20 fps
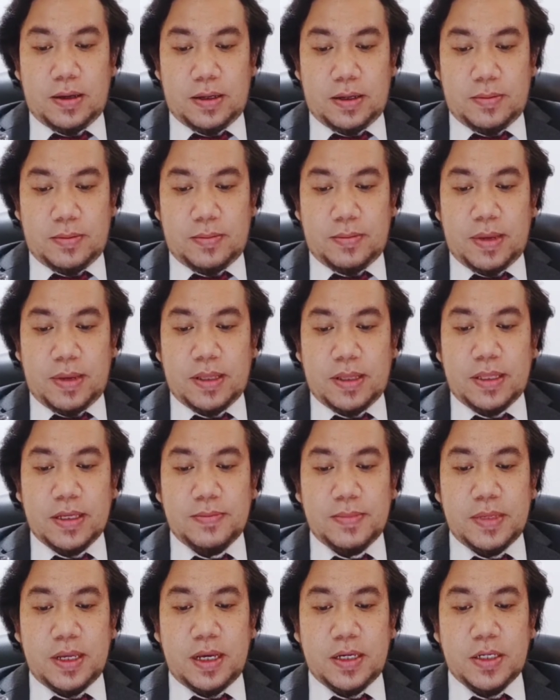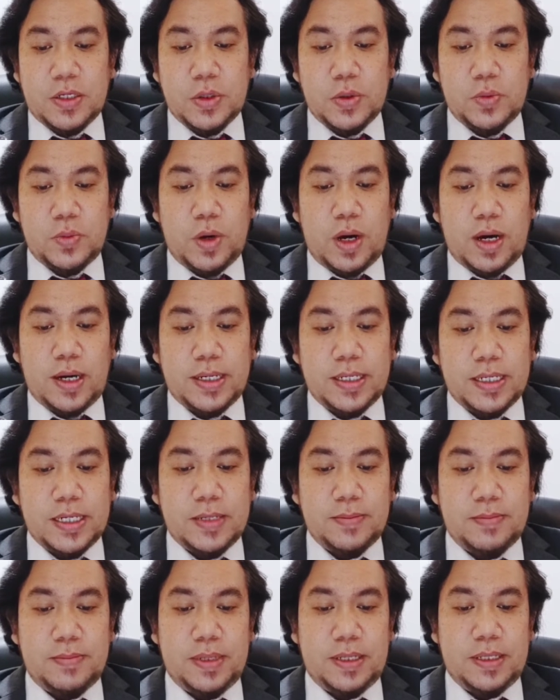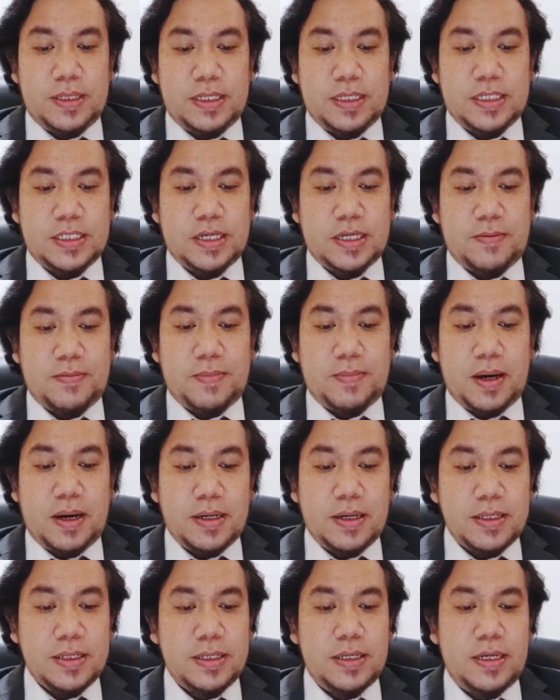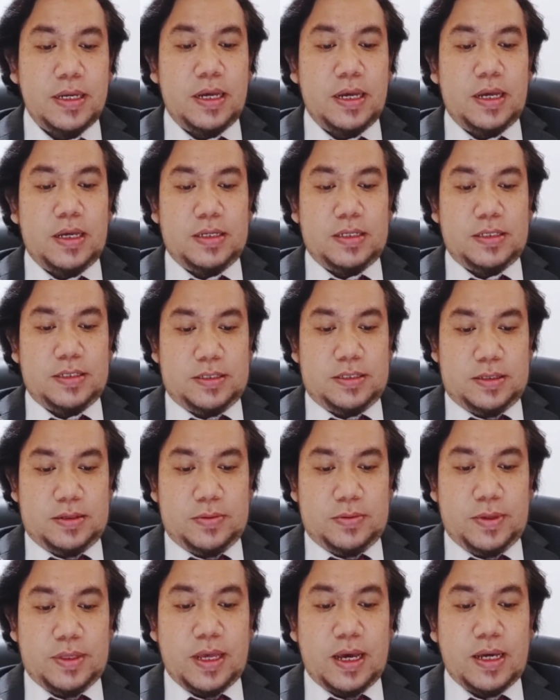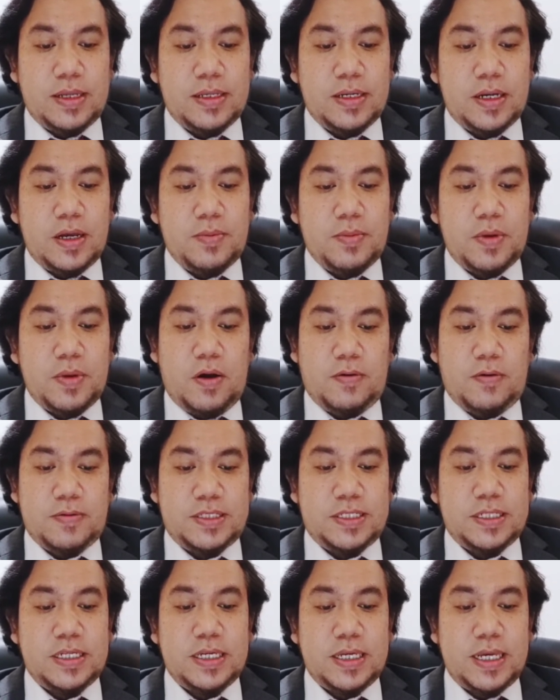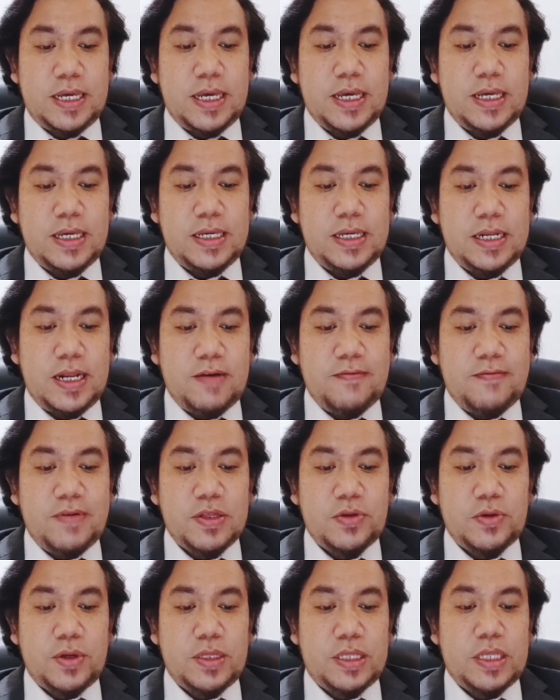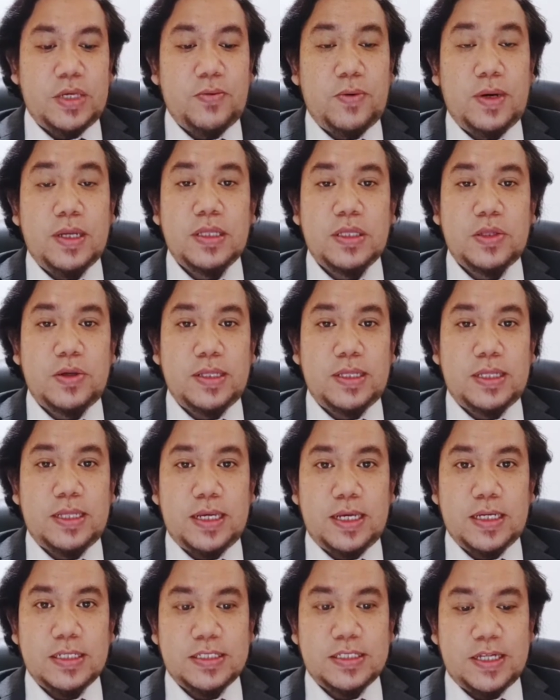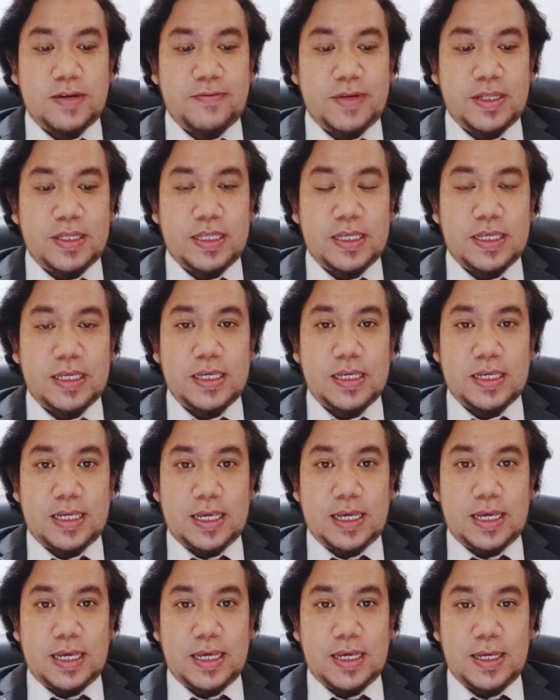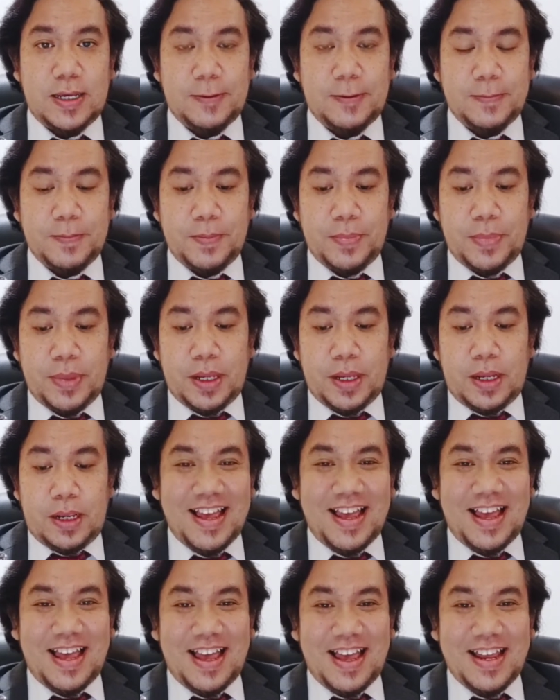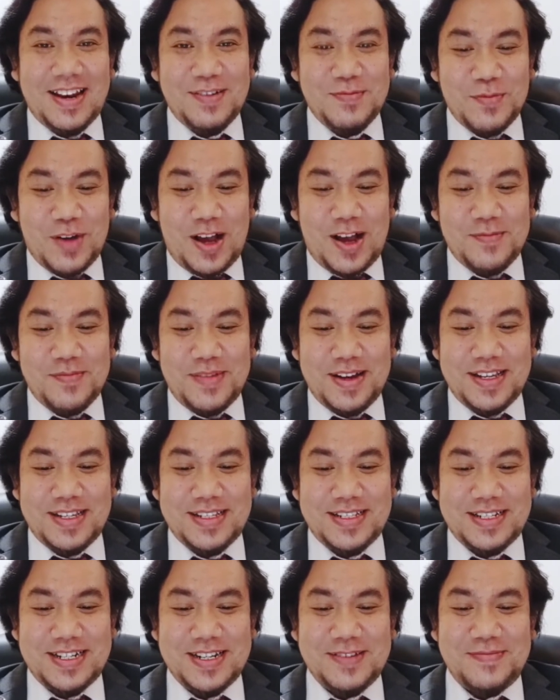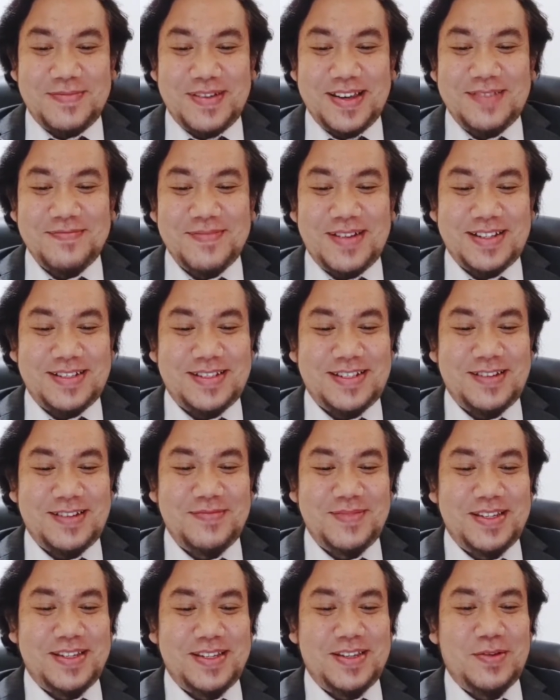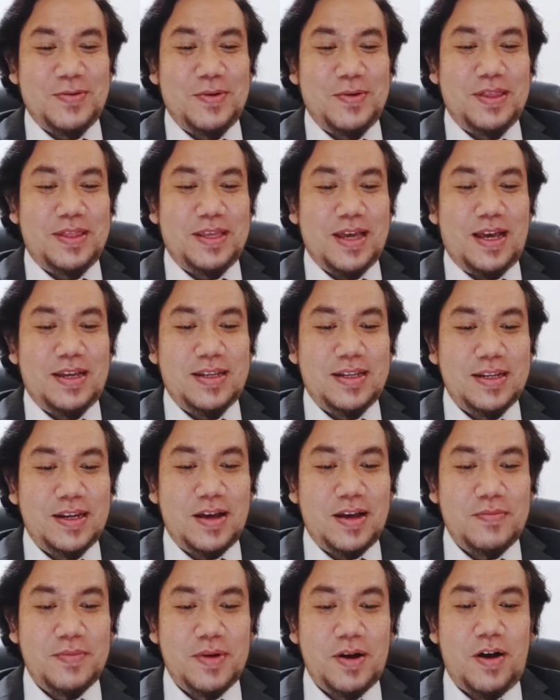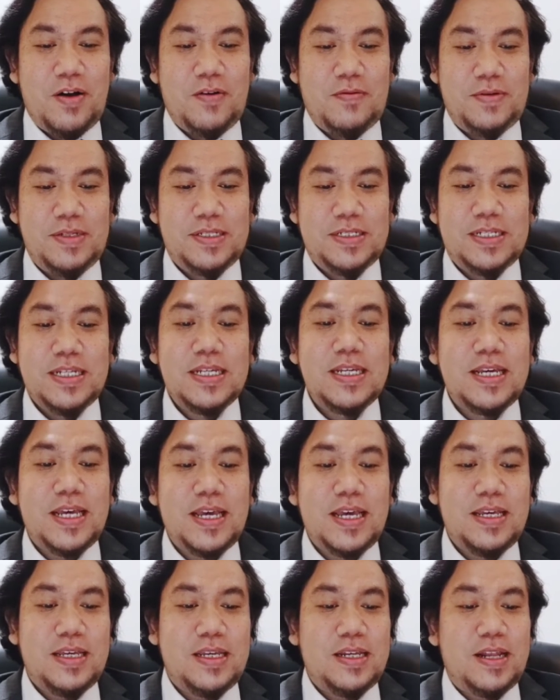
Madam Yahyu Muharni binti Jappar with the ID number of CA 1121-2870EK, and Muhammad Izri bin Matsami with the ID number of CA